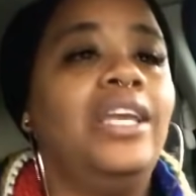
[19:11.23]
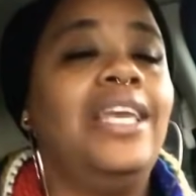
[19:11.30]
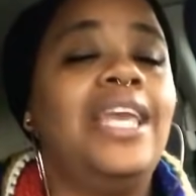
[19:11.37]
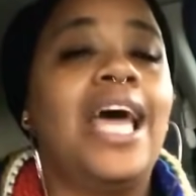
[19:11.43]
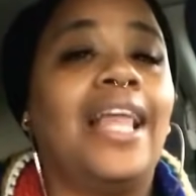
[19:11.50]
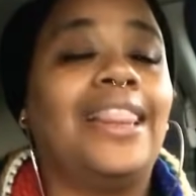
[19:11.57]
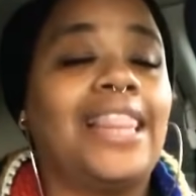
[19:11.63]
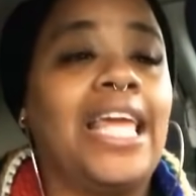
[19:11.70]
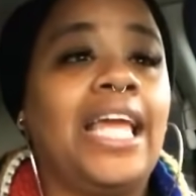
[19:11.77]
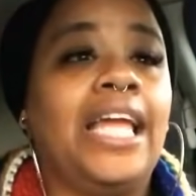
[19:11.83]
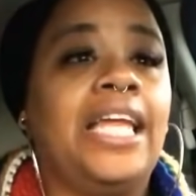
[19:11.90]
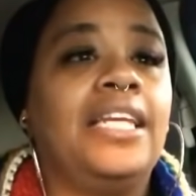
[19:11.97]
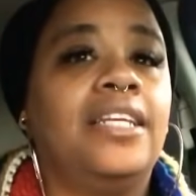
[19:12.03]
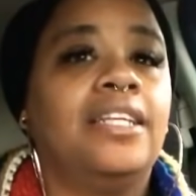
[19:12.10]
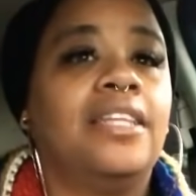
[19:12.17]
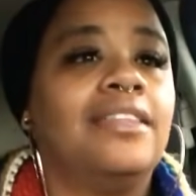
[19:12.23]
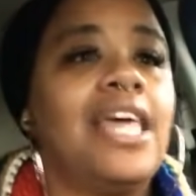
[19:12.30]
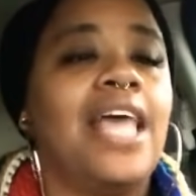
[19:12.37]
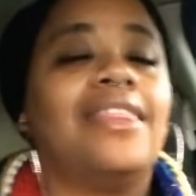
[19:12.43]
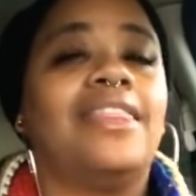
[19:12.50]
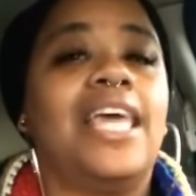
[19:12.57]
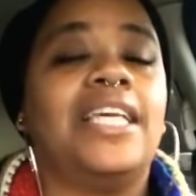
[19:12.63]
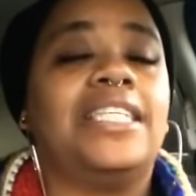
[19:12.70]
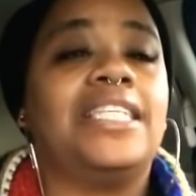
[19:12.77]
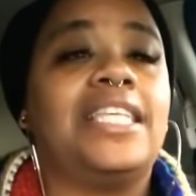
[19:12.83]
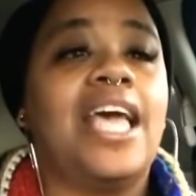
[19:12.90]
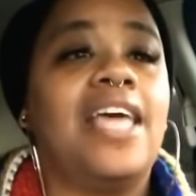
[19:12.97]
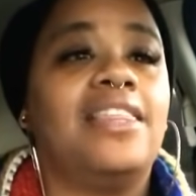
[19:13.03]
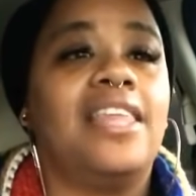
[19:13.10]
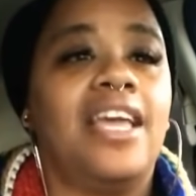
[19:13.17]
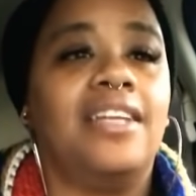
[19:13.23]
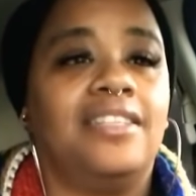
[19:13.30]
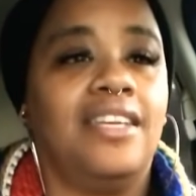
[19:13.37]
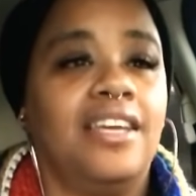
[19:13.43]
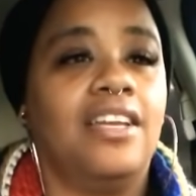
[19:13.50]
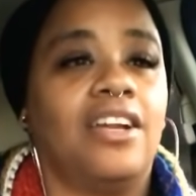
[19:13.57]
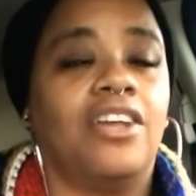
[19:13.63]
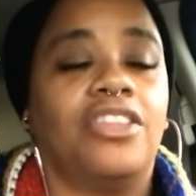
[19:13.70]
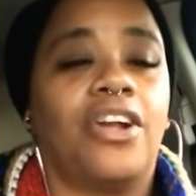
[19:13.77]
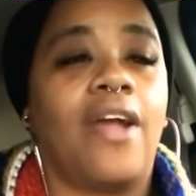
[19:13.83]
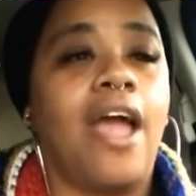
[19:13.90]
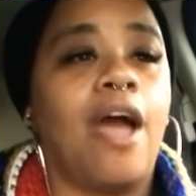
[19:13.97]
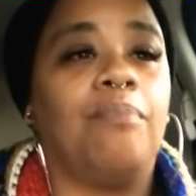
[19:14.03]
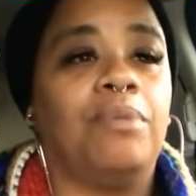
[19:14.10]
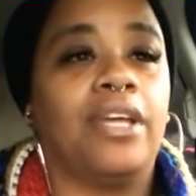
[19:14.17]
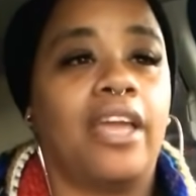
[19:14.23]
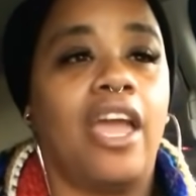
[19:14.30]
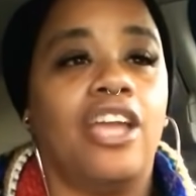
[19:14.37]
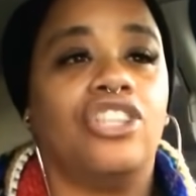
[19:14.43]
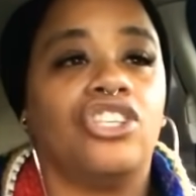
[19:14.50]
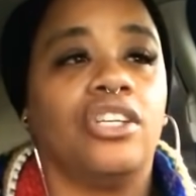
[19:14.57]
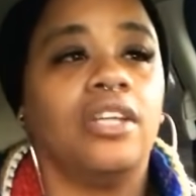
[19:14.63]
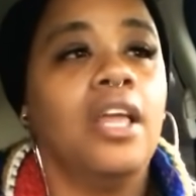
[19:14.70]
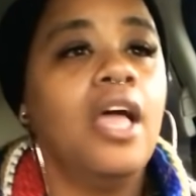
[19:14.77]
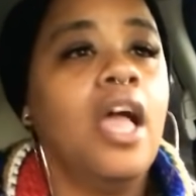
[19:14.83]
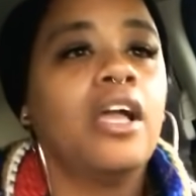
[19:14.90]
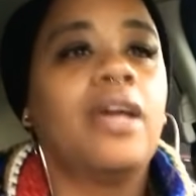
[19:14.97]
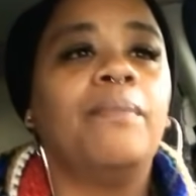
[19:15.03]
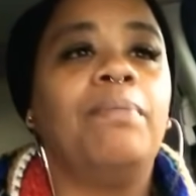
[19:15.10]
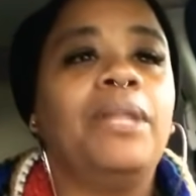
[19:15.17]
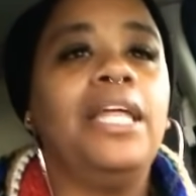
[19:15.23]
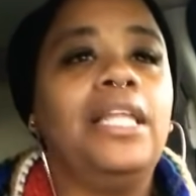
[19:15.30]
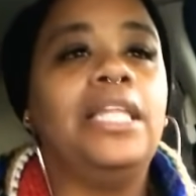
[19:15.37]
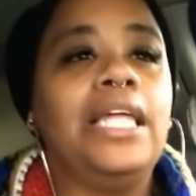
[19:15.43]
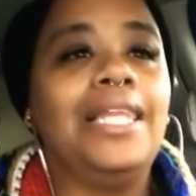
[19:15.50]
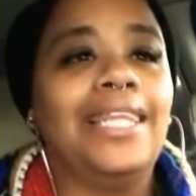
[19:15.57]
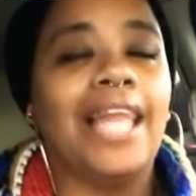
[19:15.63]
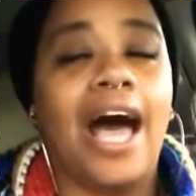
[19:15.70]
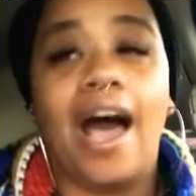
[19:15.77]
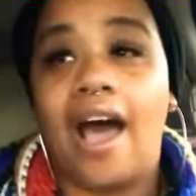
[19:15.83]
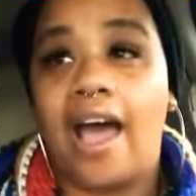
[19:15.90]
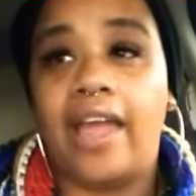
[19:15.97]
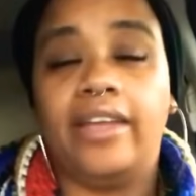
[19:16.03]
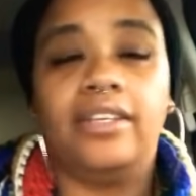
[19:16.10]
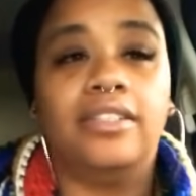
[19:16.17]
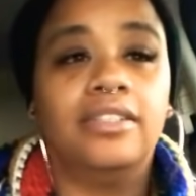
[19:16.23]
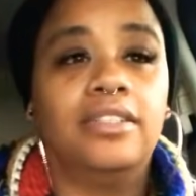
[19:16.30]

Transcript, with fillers: nothing that they said they did on their application, completely lied.